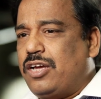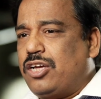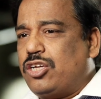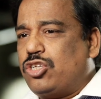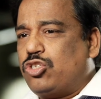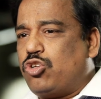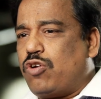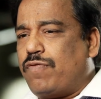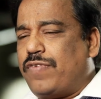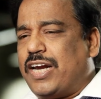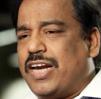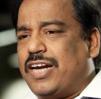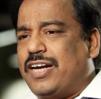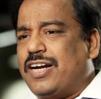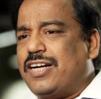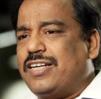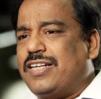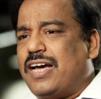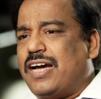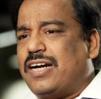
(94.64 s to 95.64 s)
So when I
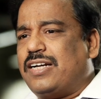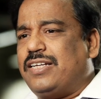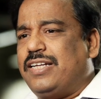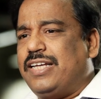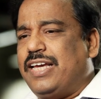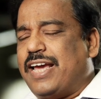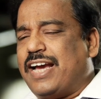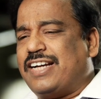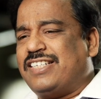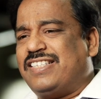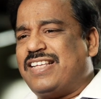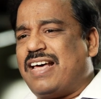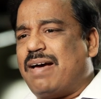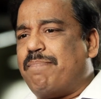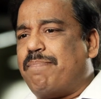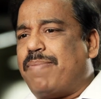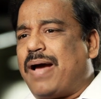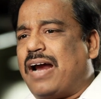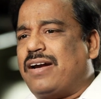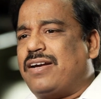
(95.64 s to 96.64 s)
did that, the
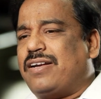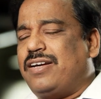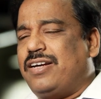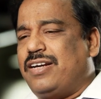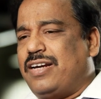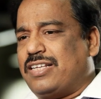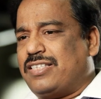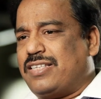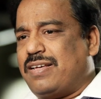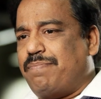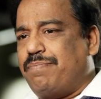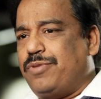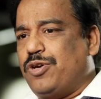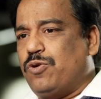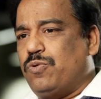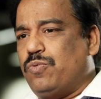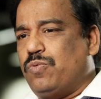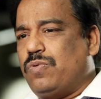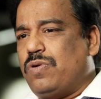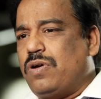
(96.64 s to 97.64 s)
exam pattern in
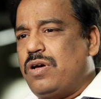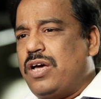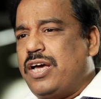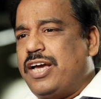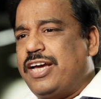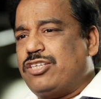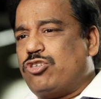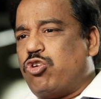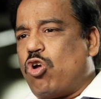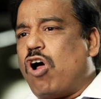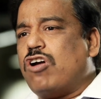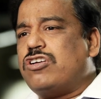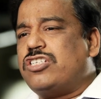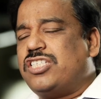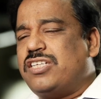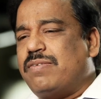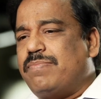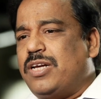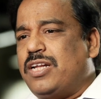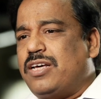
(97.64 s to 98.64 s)
SMU is a lot
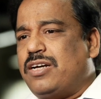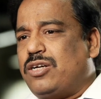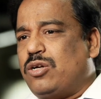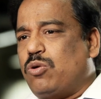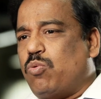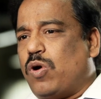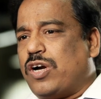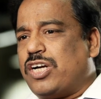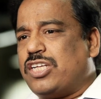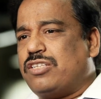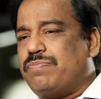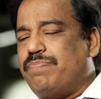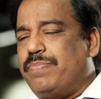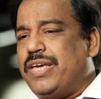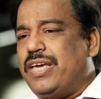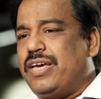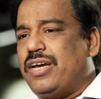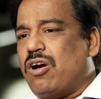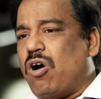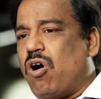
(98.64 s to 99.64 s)
similar to what is
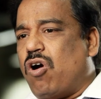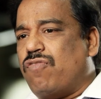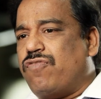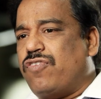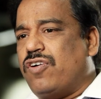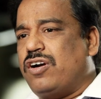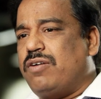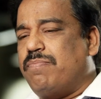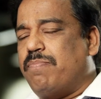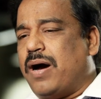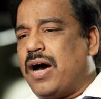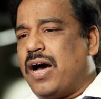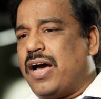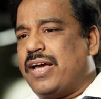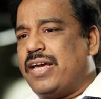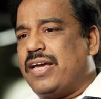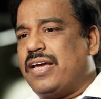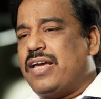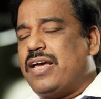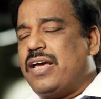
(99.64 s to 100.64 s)
being offered
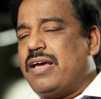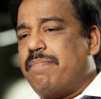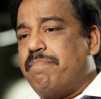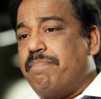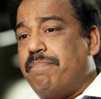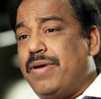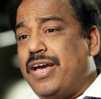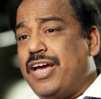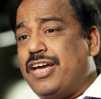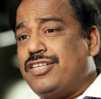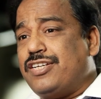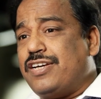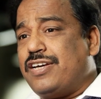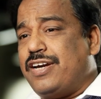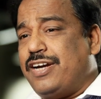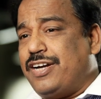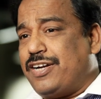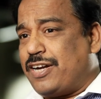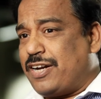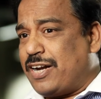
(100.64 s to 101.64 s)
by major
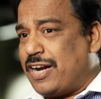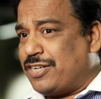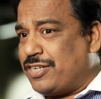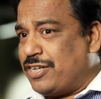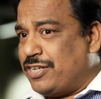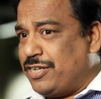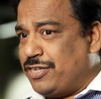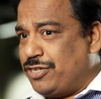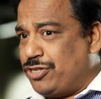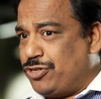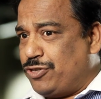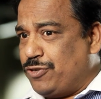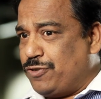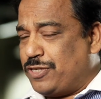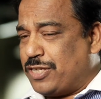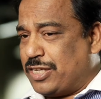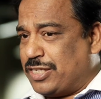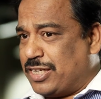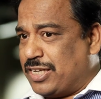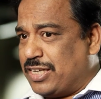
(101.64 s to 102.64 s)
international
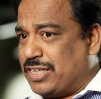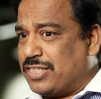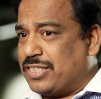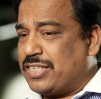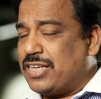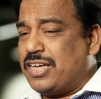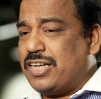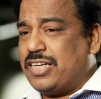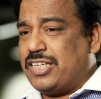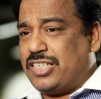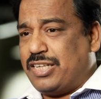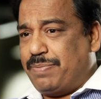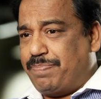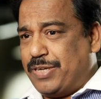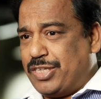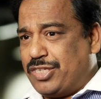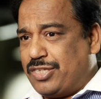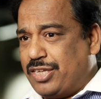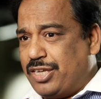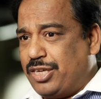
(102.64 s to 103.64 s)
institutes such as
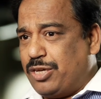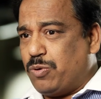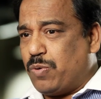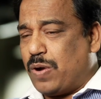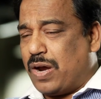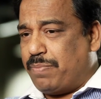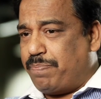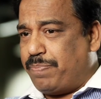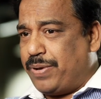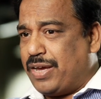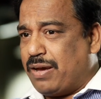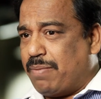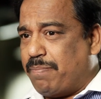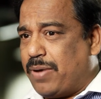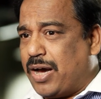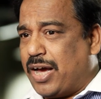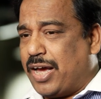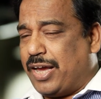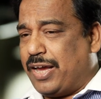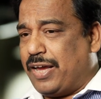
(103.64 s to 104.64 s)
CPCU and
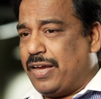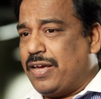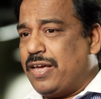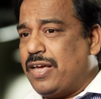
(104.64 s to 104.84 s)
PMI.